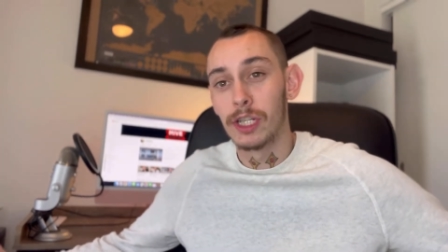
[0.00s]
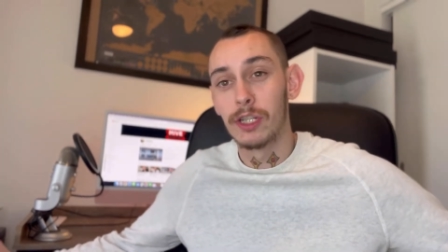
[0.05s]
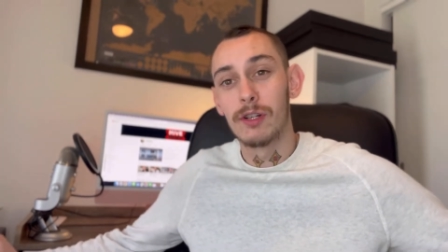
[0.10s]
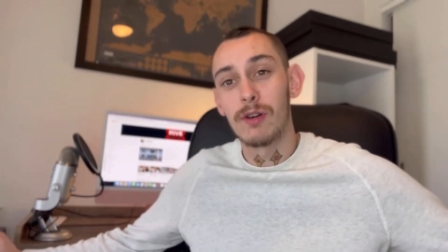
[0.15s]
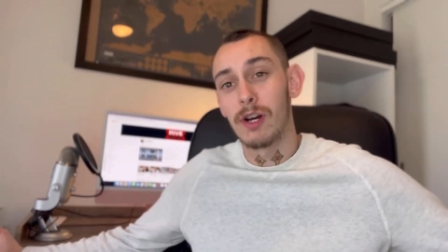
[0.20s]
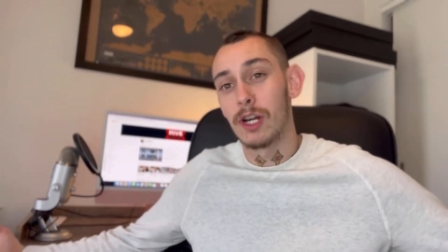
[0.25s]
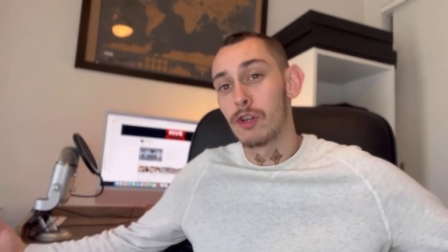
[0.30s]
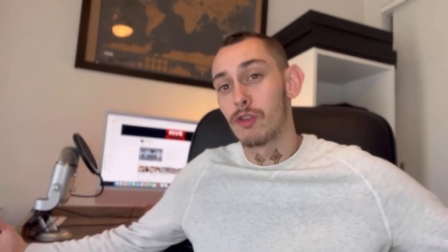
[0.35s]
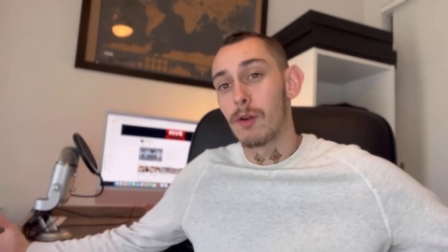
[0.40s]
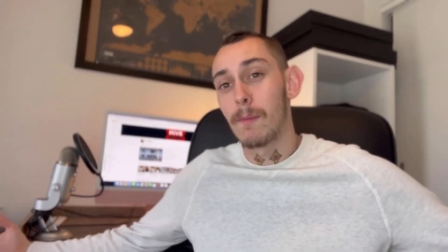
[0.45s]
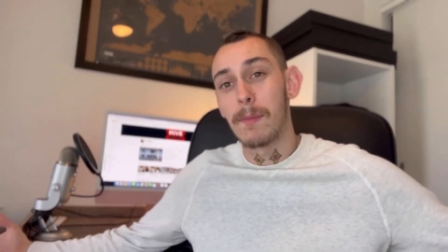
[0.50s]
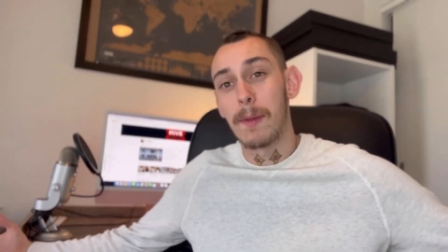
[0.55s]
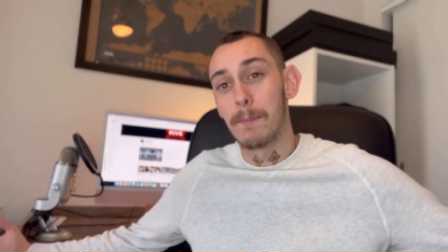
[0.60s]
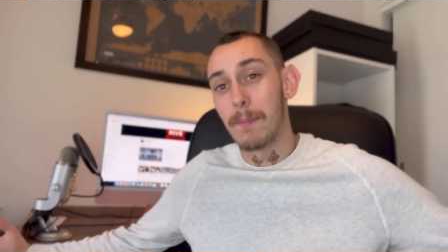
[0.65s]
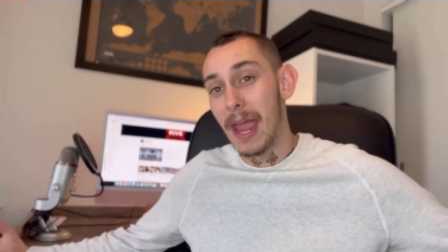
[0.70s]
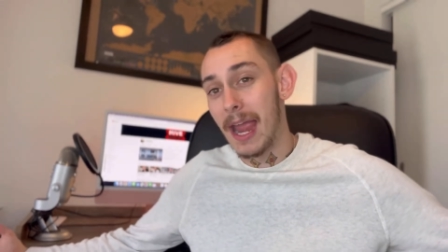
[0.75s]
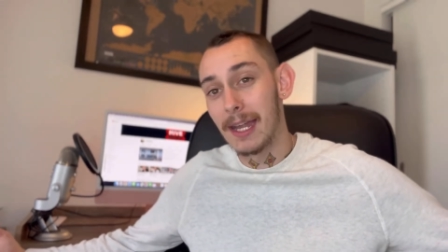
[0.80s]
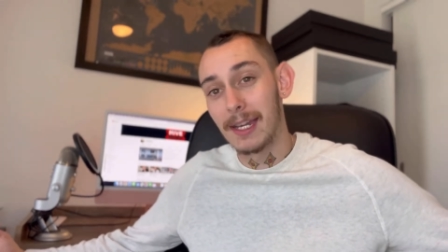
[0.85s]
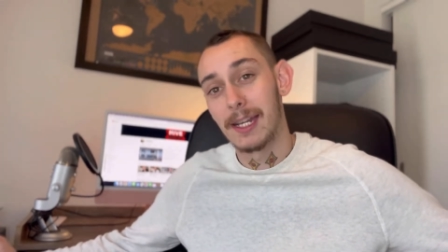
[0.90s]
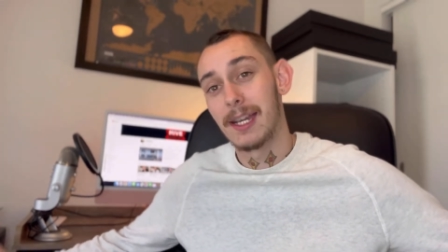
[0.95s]
I drop the
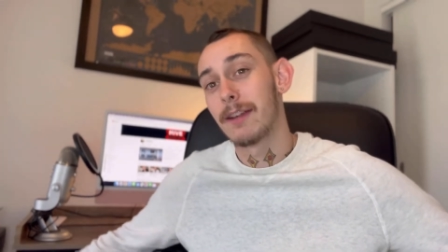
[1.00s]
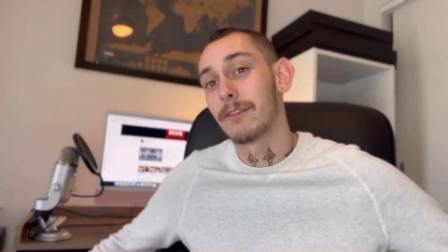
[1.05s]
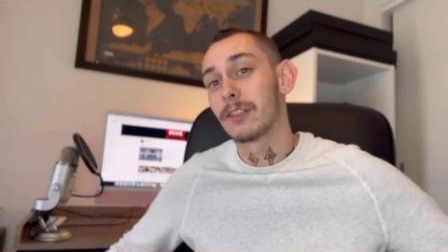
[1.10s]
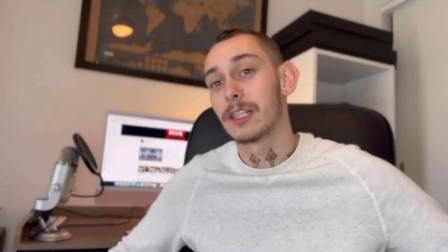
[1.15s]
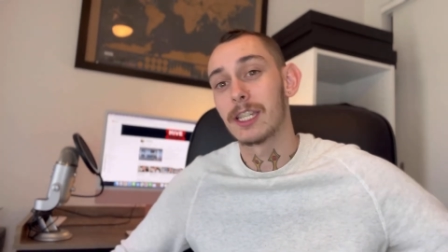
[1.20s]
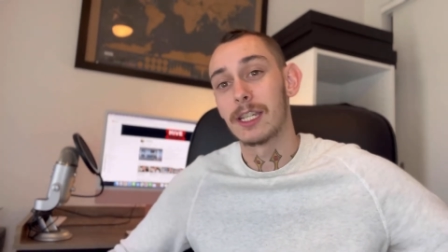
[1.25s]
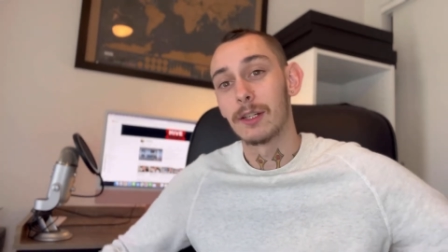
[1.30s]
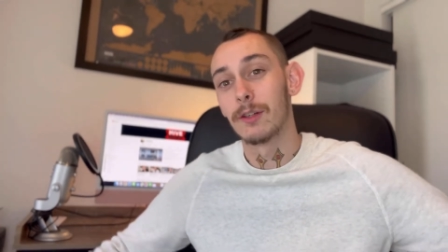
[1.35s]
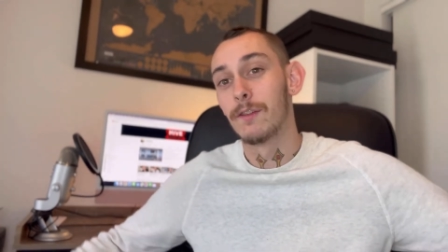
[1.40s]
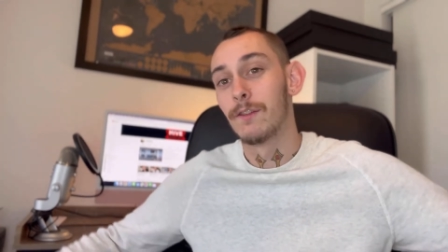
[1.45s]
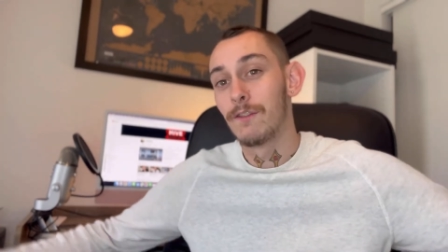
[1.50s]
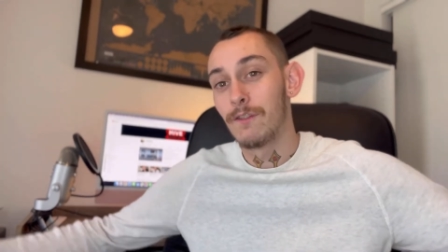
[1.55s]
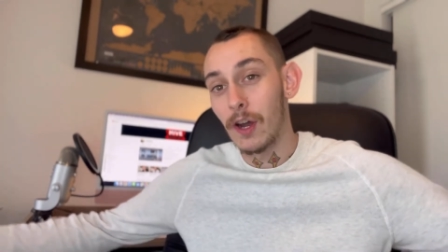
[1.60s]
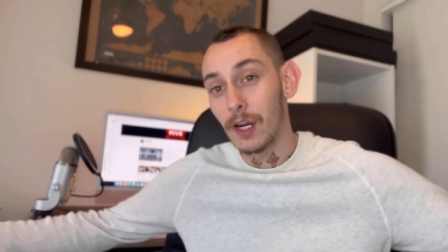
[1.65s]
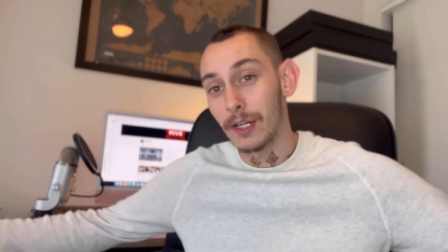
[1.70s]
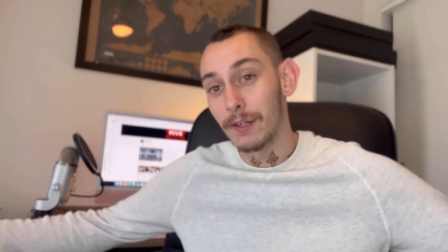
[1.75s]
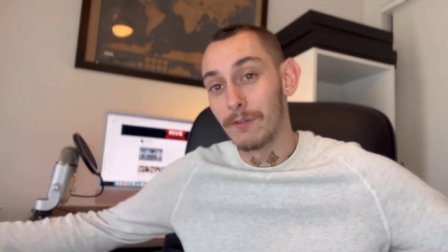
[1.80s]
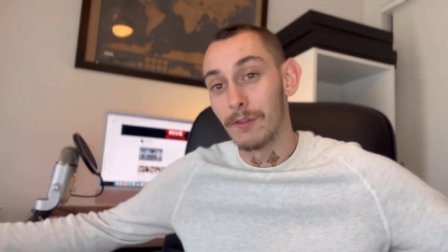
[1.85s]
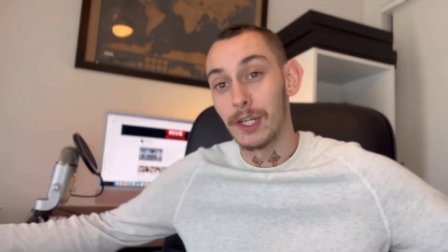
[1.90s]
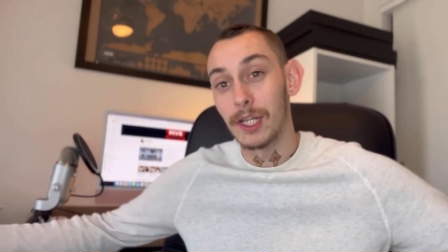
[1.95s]
pen in every single
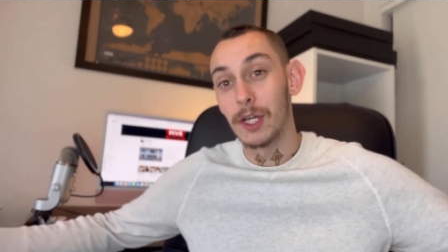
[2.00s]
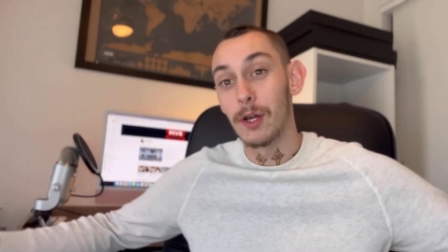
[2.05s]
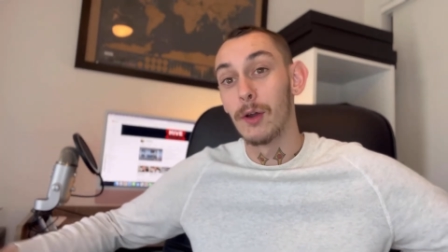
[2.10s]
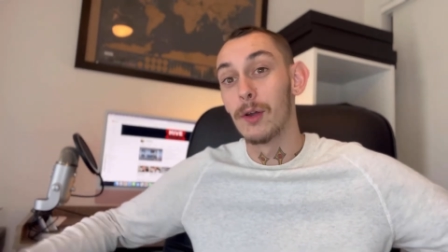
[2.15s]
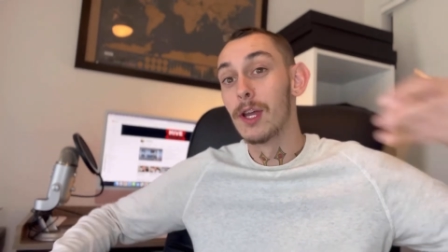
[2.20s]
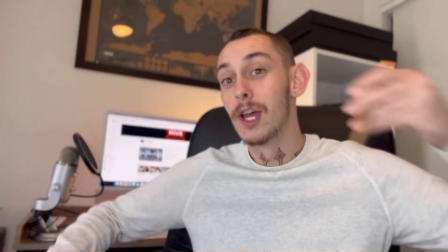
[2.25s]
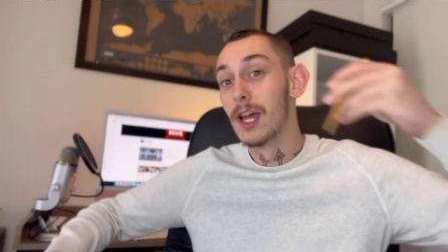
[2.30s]
fucking video.